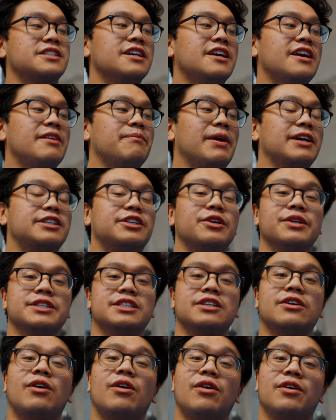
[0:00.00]
Make sure you
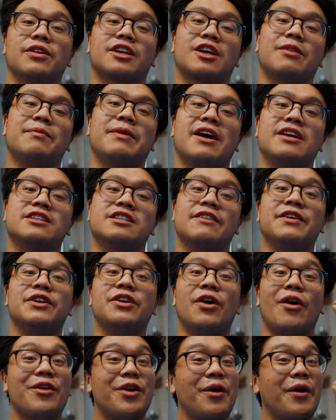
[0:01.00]
listen to all the commands. If you
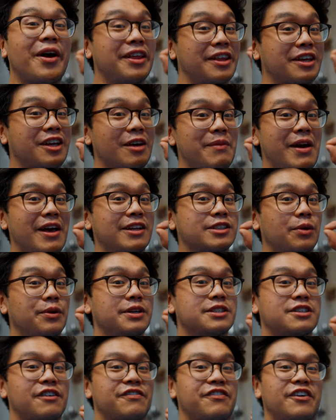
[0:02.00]
don't know any of the commands going
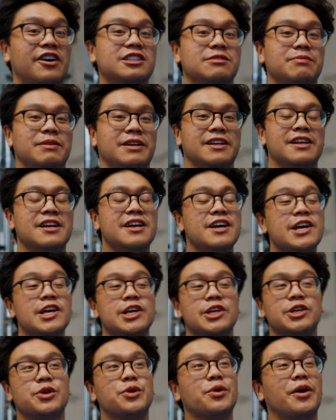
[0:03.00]
into your first meet,
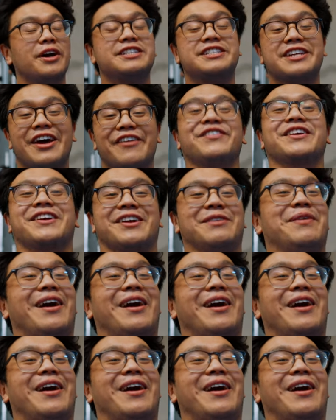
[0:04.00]
you are definitely gonna